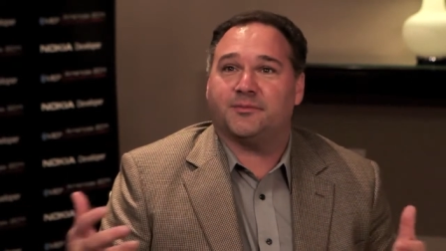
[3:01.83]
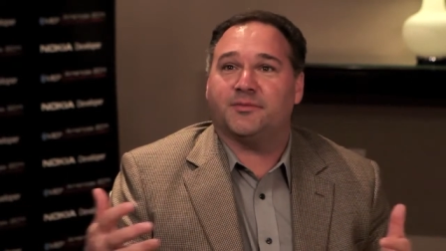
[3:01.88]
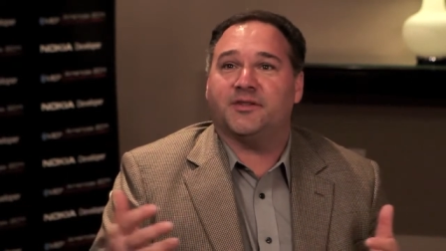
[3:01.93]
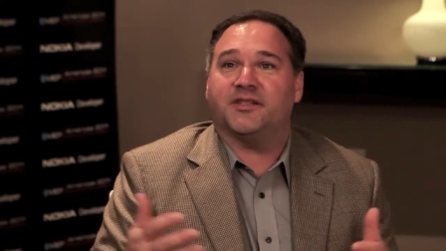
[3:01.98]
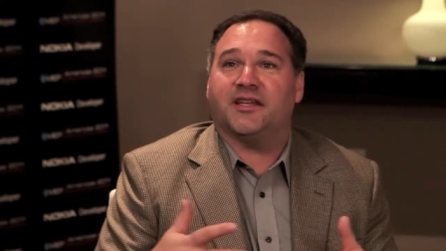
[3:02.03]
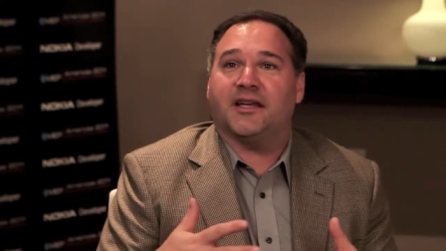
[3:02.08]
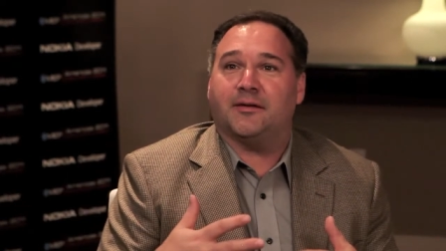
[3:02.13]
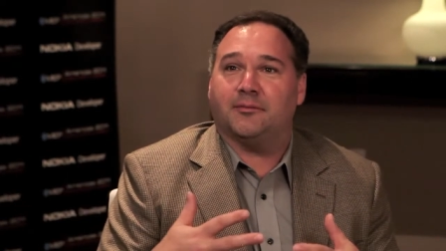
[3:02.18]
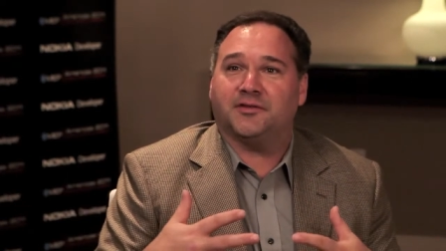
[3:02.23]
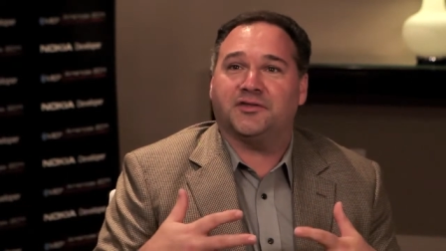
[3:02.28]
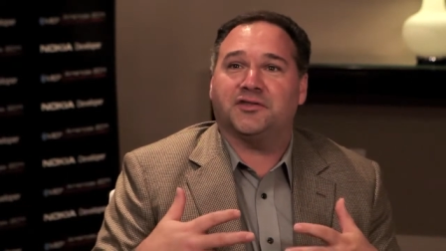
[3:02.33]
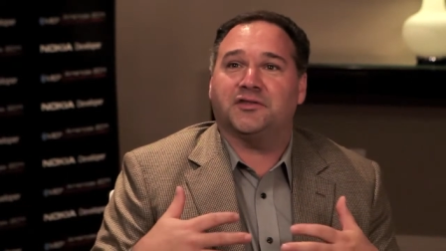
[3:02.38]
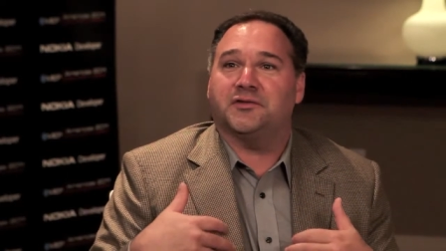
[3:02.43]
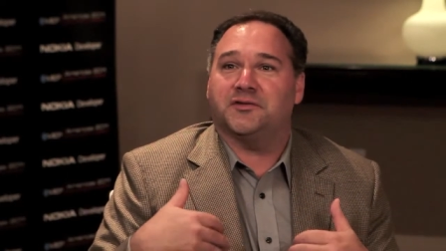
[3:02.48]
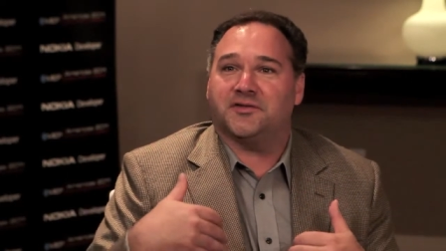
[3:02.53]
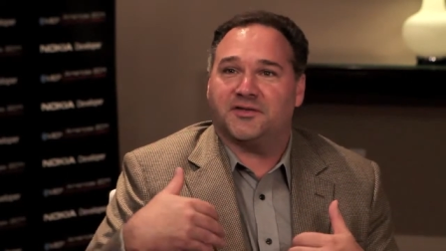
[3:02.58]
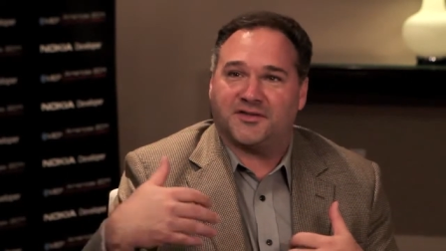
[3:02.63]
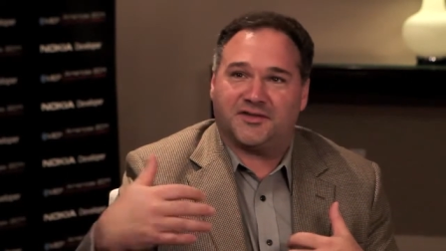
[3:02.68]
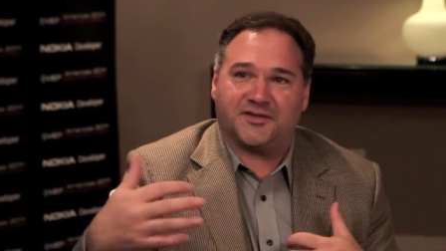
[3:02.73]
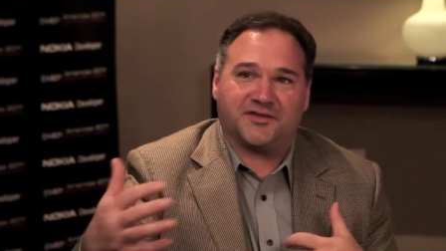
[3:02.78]
being able to
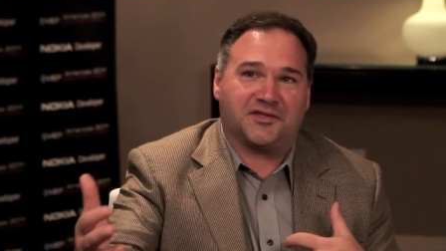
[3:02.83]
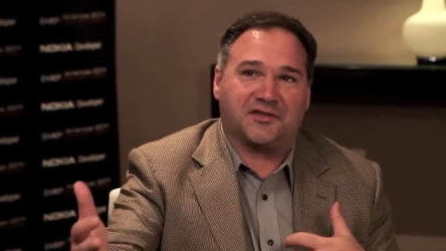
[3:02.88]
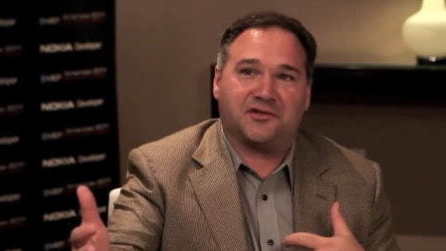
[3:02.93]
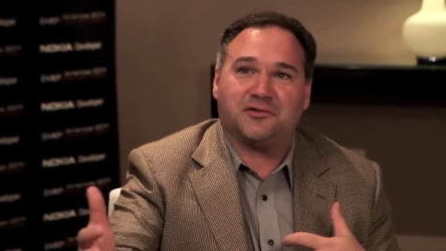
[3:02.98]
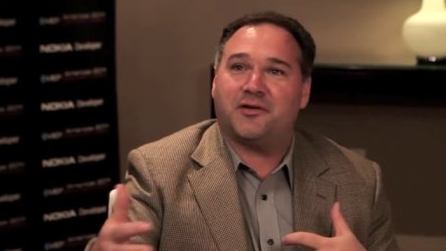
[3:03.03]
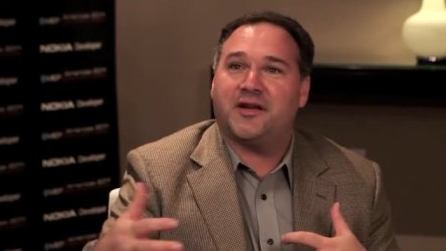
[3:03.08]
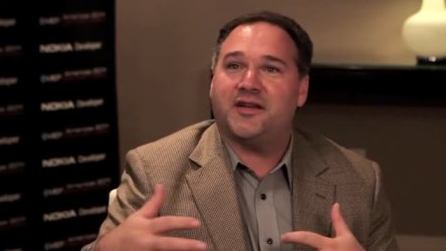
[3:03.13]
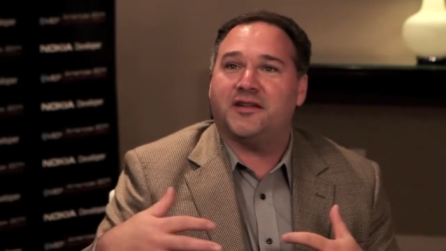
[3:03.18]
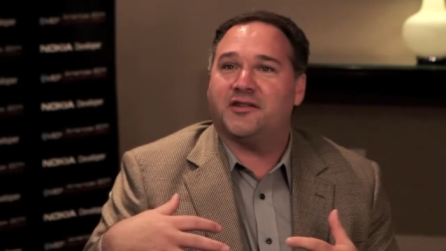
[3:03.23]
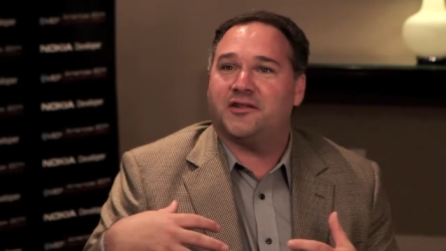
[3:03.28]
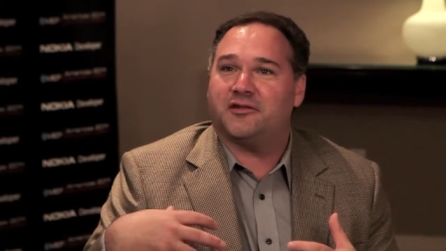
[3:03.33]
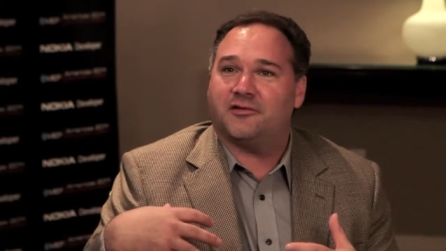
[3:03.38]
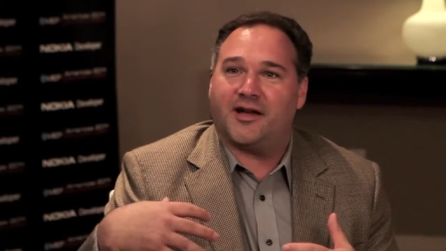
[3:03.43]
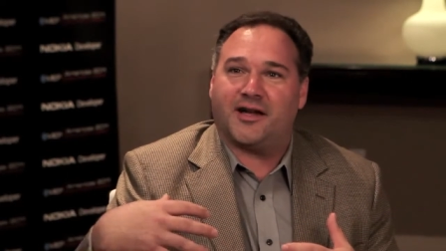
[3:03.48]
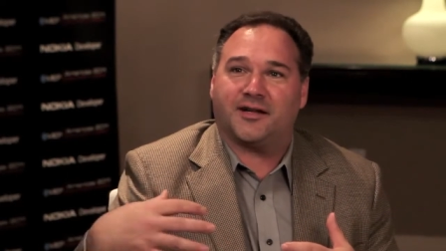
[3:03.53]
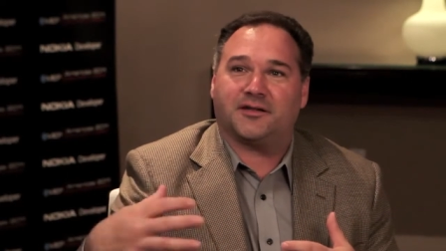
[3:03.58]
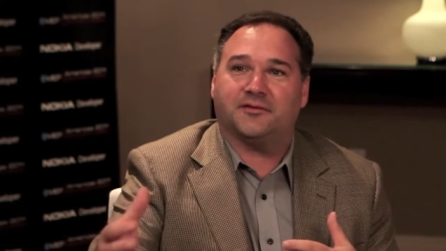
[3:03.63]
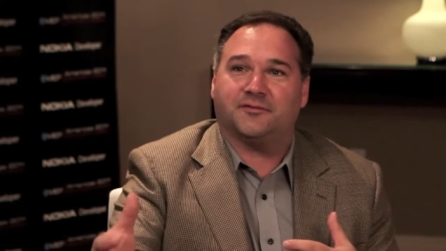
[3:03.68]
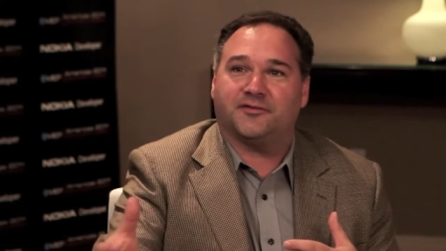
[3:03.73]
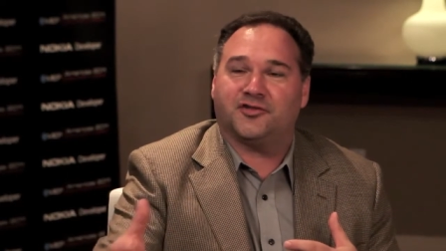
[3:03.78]
use this as a great
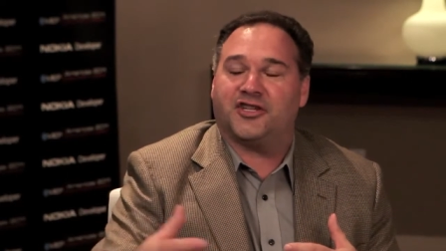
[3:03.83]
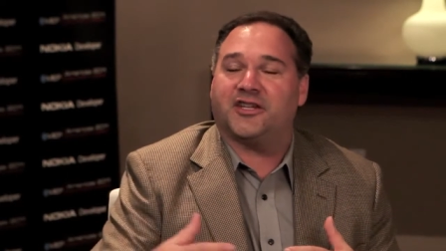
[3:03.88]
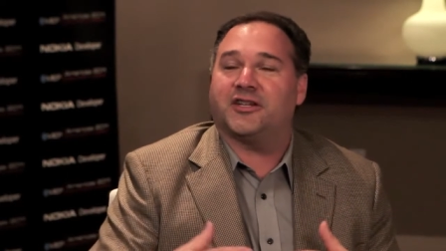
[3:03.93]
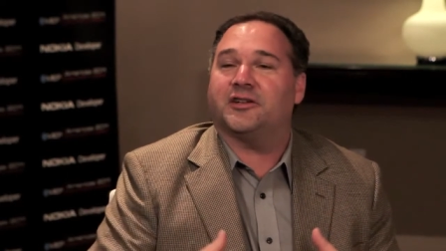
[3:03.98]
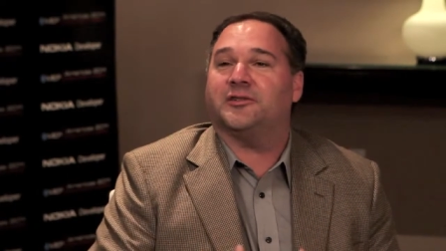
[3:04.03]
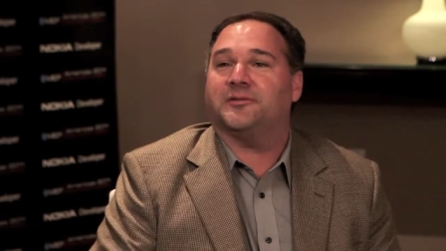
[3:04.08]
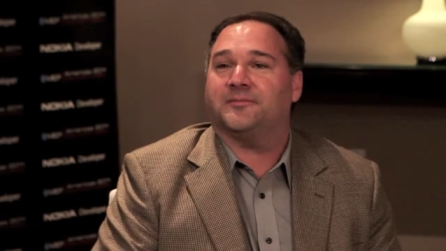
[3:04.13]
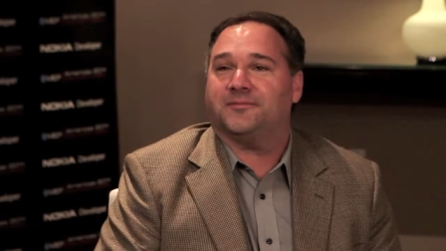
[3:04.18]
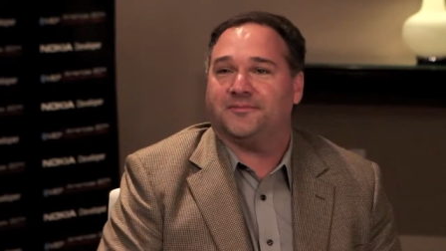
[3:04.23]
interactive channel.